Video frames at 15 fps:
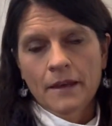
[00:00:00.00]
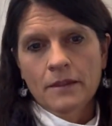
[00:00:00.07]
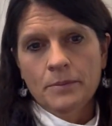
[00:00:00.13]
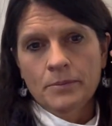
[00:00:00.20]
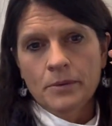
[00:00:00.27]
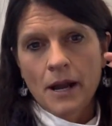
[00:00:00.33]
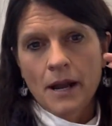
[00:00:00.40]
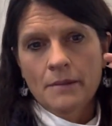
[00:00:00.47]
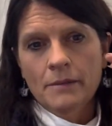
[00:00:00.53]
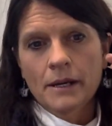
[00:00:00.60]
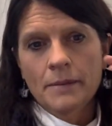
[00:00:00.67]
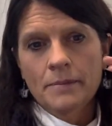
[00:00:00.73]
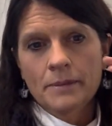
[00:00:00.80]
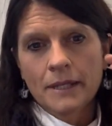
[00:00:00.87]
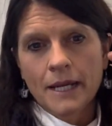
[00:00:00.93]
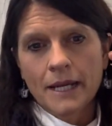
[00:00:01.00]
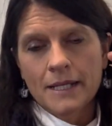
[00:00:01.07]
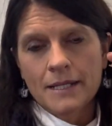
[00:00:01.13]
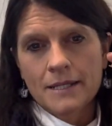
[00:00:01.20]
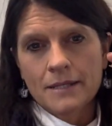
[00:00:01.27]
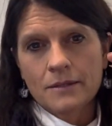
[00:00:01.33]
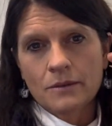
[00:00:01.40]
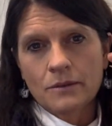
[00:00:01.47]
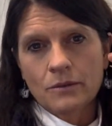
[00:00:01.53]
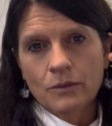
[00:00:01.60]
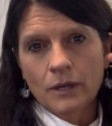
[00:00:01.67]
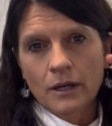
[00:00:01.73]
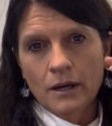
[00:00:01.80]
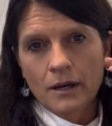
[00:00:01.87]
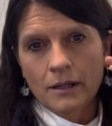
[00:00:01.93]
The primary place
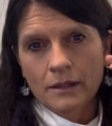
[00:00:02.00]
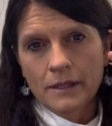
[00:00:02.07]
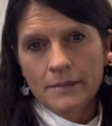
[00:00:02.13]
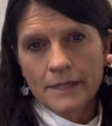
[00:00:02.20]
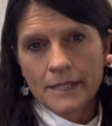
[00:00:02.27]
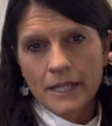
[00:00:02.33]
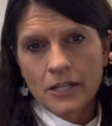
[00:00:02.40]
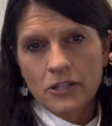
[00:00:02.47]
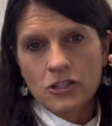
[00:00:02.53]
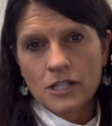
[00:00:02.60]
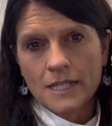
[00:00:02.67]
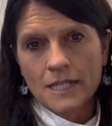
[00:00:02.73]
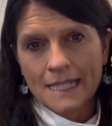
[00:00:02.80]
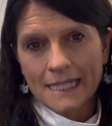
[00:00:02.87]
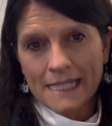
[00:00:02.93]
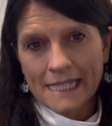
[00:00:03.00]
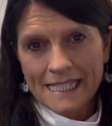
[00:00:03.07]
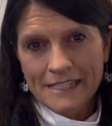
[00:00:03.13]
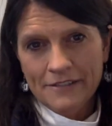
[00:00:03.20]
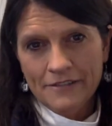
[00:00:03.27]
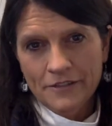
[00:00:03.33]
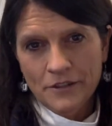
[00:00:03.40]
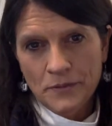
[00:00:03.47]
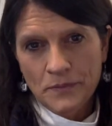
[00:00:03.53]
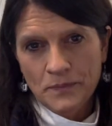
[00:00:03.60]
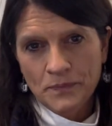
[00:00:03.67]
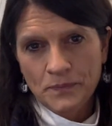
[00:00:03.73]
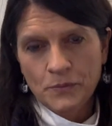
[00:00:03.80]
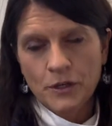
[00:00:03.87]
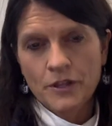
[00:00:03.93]
where our limitations live,
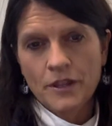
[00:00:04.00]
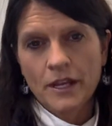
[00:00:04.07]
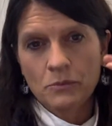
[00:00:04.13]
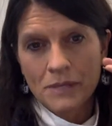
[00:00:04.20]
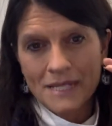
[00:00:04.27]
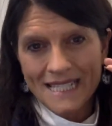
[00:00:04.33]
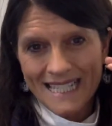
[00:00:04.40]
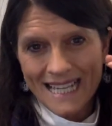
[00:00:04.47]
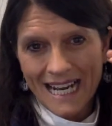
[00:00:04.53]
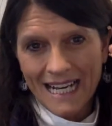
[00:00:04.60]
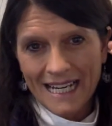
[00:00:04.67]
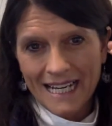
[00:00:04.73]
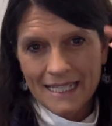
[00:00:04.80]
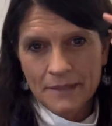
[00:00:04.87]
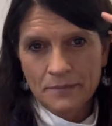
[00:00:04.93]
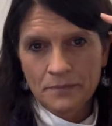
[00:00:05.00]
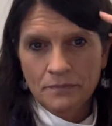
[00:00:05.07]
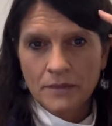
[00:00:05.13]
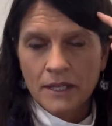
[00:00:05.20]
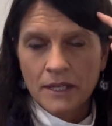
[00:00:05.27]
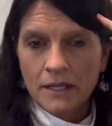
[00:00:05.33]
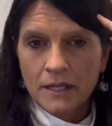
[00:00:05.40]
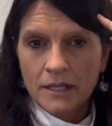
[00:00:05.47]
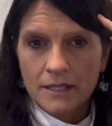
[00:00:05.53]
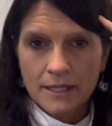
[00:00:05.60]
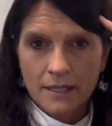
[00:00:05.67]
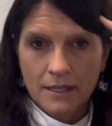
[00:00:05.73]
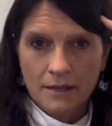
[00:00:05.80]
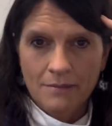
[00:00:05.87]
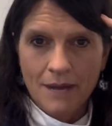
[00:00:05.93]
where they reside, is
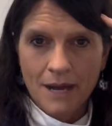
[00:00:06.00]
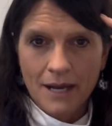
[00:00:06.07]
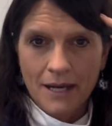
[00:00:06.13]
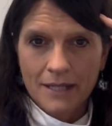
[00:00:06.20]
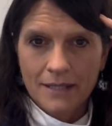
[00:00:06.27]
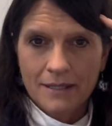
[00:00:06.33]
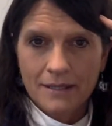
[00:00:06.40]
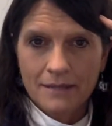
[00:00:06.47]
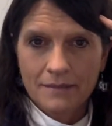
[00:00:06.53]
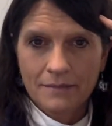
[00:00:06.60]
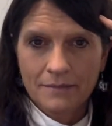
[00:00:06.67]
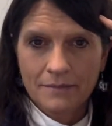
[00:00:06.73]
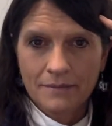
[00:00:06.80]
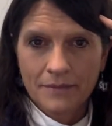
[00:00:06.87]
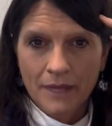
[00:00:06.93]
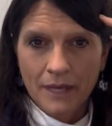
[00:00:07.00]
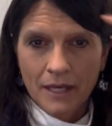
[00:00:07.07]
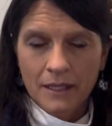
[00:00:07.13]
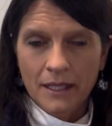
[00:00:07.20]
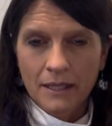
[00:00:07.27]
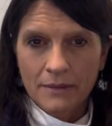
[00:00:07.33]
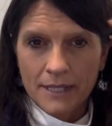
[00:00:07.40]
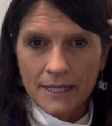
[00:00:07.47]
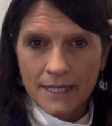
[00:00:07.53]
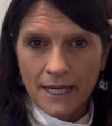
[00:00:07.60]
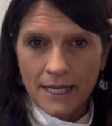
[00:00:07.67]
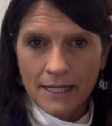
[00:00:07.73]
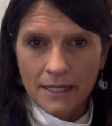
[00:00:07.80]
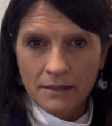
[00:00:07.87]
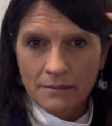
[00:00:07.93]
in our minds. They
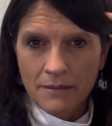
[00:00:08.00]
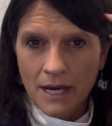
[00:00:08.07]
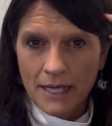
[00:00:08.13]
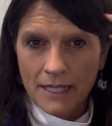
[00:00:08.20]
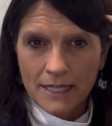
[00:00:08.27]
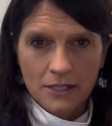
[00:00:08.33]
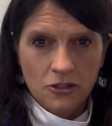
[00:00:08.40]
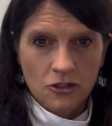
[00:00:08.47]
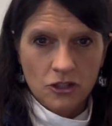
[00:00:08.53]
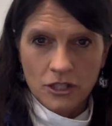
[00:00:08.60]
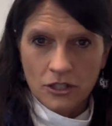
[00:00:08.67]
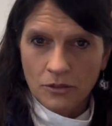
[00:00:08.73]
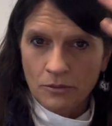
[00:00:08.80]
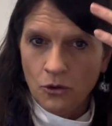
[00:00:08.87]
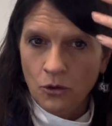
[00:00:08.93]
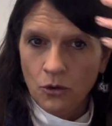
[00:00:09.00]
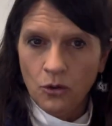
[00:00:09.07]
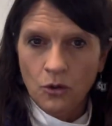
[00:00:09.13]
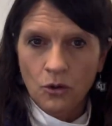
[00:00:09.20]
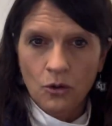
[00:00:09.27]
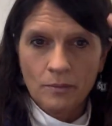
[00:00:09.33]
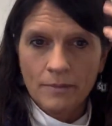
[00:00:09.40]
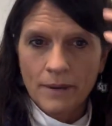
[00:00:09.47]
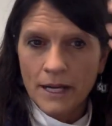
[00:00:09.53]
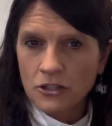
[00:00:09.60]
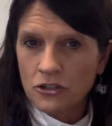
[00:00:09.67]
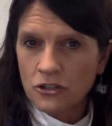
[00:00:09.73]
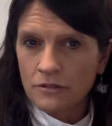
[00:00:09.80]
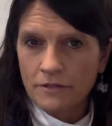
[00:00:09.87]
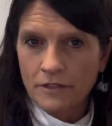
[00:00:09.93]
reside in our minds. It's just a whole
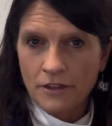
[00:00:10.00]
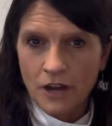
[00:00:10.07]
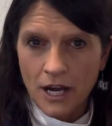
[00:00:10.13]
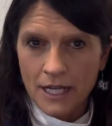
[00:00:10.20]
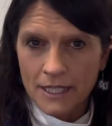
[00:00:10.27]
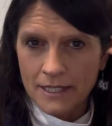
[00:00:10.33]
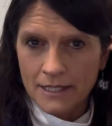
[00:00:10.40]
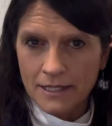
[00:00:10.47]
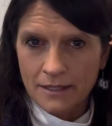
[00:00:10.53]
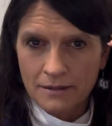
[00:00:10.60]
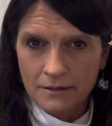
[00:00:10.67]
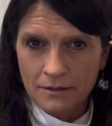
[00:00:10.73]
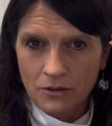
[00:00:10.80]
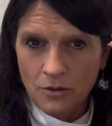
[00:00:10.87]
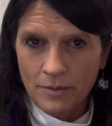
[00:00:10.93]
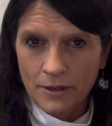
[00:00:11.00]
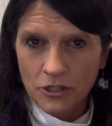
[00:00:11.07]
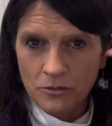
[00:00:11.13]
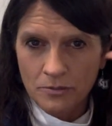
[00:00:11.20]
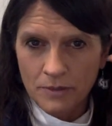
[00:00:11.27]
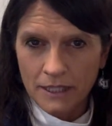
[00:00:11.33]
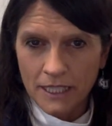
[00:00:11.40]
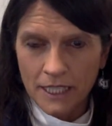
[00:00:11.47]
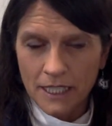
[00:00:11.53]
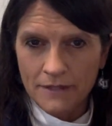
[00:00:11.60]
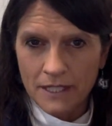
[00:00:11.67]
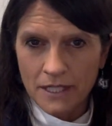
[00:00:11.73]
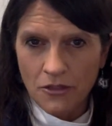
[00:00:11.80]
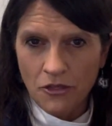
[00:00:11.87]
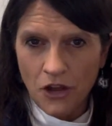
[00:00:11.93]
bunch of thoughts. Whole bunch of
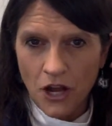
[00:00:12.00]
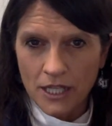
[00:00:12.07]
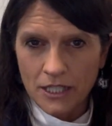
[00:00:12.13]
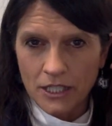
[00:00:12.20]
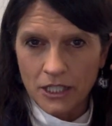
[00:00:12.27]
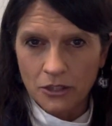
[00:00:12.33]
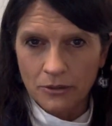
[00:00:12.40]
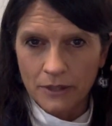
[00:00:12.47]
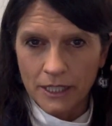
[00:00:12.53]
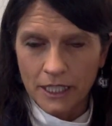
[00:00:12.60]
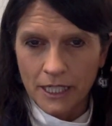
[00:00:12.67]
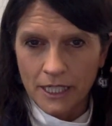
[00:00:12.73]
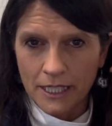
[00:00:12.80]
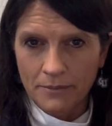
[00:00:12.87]
beliefs and thoughts going on